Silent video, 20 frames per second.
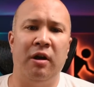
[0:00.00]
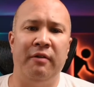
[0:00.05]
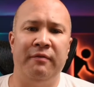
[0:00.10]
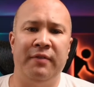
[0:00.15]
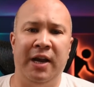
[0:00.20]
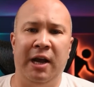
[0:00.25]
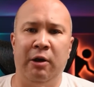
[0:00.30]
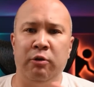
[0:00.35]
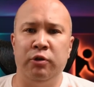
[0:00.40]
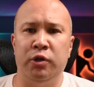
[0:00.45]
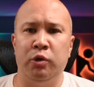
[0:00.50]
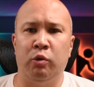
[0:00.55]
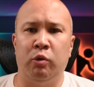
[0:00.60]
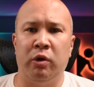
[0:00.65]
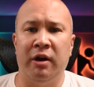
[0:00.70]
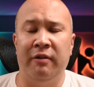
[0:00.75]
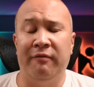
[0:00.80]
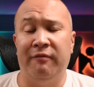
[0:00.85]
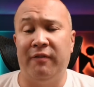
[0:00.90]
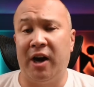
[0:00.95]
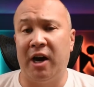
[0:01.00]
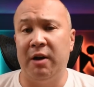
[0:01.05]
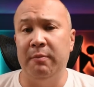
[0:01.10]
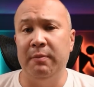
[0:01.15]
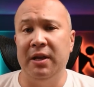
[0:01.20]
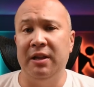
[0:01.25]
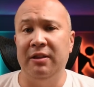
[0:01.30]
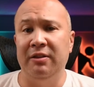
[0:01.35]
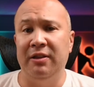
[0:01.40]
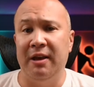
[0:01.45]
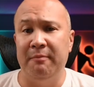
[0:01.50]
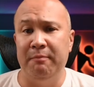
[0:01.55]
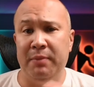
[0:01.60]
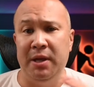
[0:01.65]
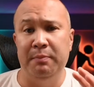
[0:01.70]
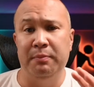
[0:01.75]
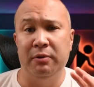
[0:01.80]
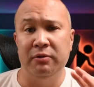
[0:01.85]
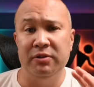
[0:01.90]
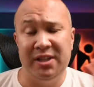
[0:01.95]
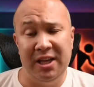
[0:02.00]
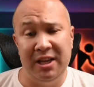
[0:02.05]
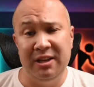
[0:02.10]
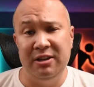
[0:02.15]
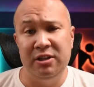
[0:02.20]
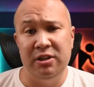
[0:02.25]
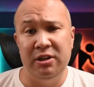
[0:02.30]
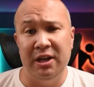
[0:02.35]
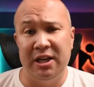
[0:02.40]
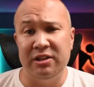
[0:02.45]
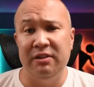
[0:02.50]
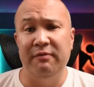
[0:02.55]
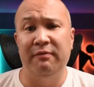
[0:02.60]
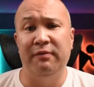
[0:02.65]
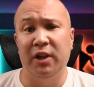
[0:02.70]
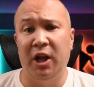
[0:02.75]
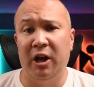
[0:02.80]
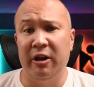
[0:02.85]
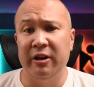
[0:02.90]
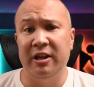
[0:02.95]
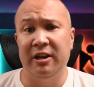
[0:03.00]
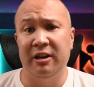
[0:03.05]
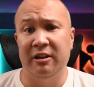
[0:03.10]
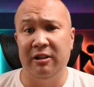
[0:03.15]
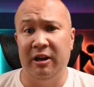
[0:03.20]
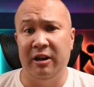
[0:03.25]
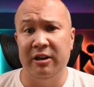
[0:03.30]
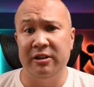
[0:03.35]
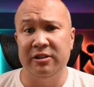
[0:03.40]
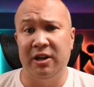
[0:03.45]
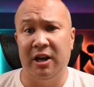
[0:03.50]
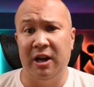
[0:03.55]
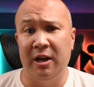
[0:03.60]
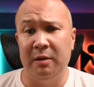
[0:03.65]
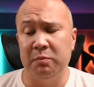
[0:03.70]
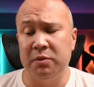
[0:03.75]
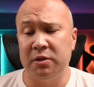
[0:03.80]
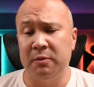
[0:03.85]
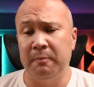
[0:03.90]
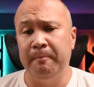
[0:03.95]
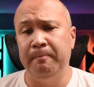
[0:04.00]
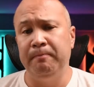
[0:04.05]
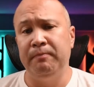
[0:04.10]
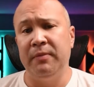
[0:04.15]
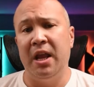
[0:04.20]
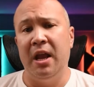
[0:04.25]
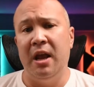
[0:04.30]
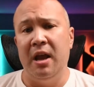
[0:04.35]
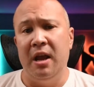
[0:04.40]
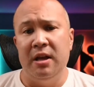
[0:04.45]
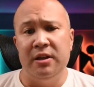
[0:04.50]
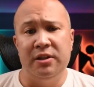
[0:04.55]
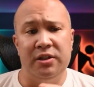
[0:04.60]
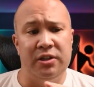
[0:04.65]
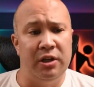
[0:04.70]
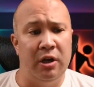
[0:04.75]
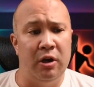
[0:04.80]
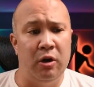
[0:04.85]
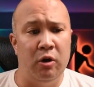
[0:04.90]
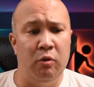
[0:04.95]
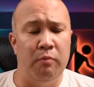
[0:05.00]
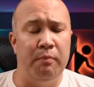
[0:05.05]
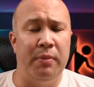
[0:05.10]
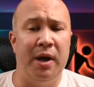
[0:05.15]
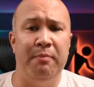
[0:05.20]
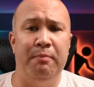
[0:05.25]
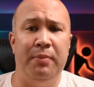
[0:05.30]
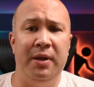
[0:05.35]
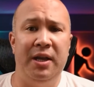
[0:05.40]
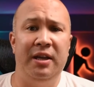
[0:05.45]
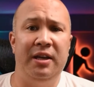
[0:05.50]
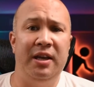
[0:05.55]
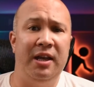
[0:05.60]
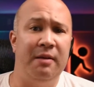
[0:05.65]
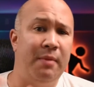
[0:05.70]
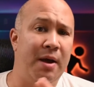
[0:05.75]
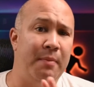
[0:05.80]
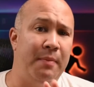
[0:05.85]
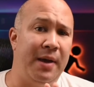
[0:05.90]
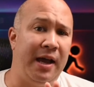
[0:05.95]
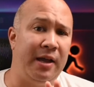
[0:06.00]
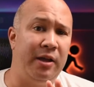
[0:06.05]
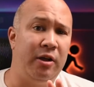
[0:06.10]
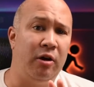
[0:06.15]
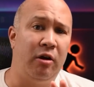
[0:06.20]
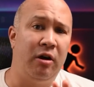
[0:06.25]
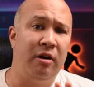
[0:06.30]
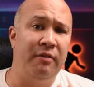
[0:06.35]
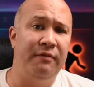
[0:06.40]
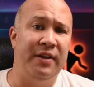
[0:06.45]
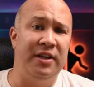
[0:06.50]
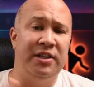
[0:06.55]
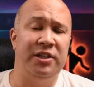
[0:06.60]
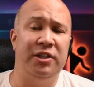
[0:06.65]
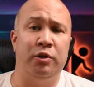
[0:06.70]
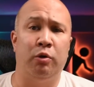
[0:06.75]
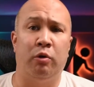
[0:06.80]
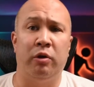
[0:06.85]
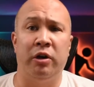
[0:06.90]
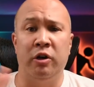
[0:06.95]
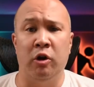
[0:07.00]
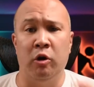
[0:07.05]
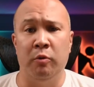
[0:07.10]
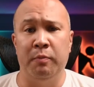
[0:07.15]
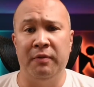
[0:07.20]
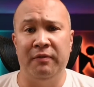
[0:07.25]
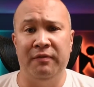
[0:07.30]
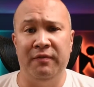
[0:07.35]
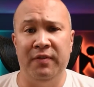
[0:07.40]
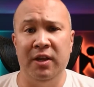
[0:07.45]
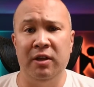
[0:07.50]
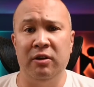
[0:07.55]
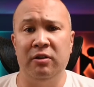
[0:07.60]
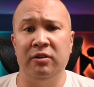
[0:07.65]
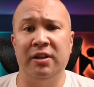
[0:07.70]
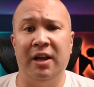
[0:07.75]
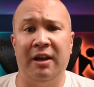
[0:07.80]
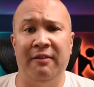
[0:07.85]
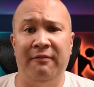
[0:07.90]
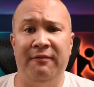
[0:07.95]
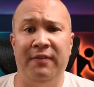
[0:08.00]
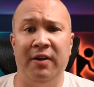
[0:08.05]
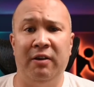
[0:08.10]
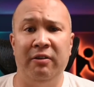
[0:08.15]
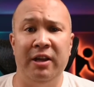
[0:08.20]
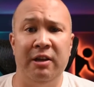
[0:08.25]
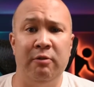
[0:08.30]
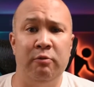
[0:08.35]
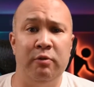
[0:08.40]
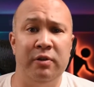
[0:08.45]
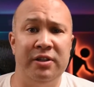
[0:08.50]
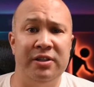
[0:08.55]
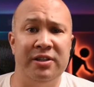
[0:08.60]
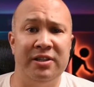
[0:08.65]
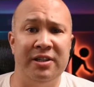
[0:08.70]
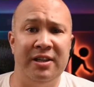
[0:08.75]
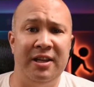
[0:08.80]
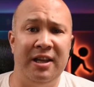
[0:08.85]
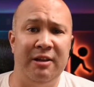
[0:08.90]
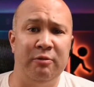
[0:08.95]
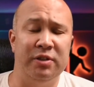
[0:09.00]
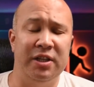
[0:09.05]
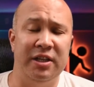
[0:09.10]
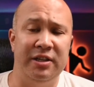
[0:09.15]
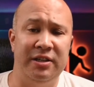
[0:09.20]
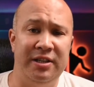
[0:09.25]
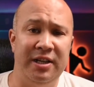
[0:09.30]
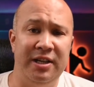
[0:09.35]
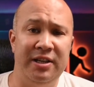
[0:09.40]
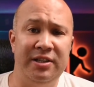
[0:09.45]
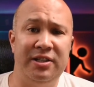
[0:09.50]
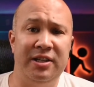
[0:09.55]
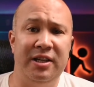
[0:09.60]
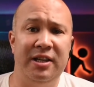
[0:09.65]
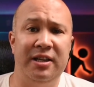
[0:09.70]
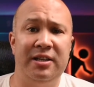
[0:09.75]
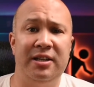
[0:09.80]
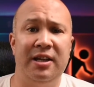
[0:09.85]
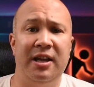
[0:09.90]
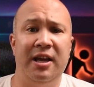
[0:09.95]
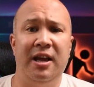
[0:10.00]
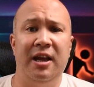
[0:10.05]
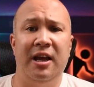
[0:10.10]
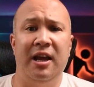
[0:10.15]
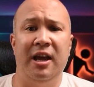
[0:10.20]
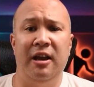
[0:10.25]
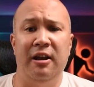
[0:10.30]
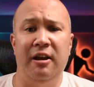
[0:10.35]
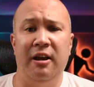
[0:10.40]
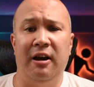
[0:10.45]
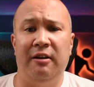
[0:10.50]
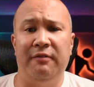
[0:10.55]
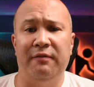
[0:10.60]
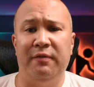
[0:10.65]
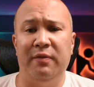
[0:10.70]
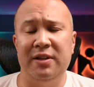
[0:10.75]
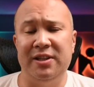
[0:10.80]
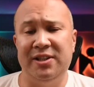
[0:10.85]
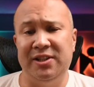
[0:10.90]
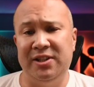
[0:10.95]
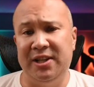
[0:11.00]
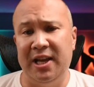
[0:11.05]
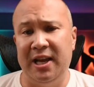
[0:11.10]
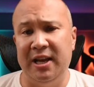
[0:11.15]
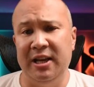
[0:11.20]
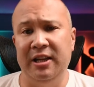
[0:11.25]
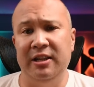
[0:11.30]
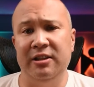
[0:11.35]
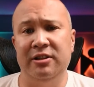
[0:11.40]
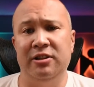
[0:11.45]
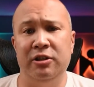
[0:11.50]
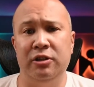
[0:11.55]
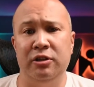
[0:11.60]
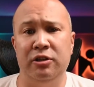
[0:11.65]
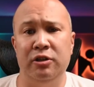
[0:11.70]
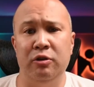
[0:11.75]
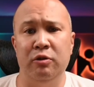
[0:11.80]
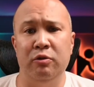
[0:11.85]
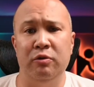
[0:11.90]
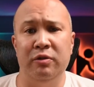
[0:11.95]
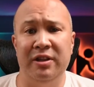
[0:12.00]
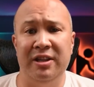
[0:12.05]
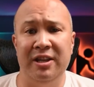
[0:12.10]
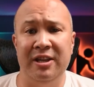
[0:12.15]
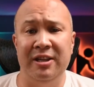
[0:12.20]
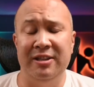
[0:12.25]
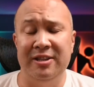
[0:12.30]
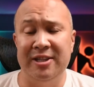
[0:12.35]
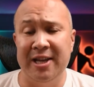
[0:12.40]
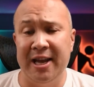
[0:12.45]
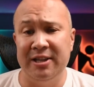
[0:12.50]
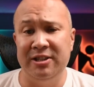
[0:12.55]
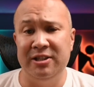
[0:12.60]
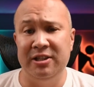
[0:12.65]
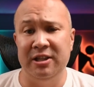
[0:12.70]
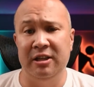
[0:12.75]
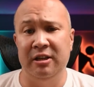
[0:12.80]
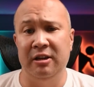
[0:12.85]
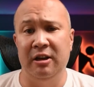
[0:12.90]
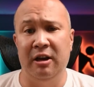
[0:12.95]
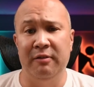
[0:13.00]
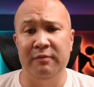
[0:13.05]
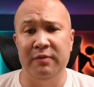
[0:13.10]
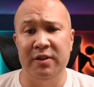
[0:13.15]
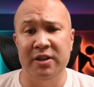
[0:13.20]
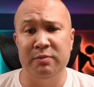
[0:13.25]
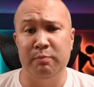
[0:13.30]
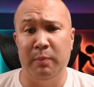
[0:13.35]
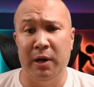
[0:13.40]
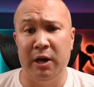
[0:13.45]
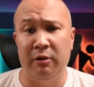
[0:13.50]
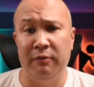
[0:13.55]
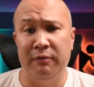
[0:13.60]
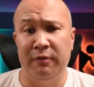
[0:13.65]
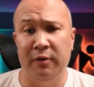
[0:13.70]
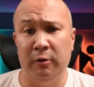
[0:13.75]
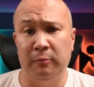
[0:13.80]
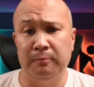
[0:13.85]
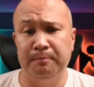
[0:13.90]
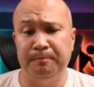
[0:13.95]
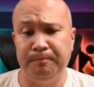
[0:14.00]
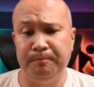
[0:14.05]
of an outdoor environment that people tend to actually vlog in a lot of times. So by being in my backyard facing toward an open field, I felt it was a decent enough setting to do the testing of this microphone.